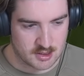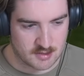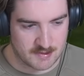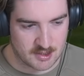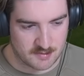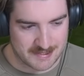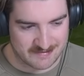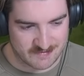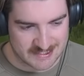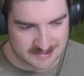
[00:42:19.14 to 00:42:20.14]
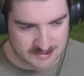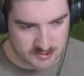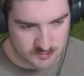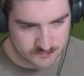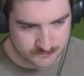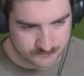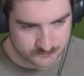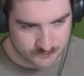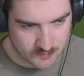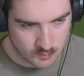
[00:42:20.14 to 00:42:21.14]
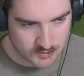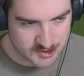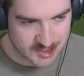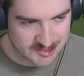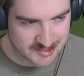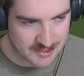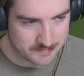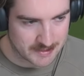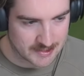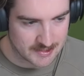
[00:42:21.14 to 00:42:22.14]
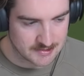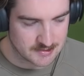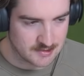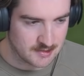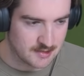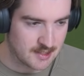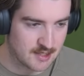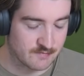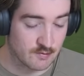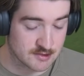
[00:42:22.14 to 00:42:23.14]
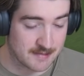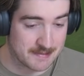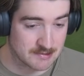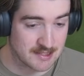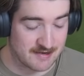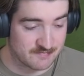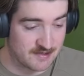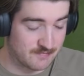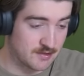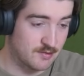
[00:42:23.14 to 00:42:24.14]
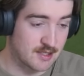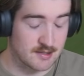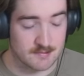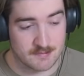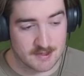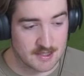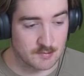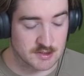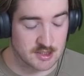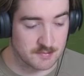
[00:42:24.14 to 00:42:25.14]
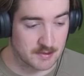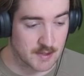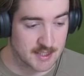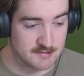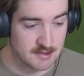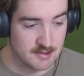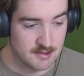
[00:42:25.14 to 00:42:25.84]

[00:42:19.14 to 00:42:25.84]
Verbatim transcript: I'm hitting all black fast now too, which doesn't help my case. And of course that bounced left, even though the thing was sloping right.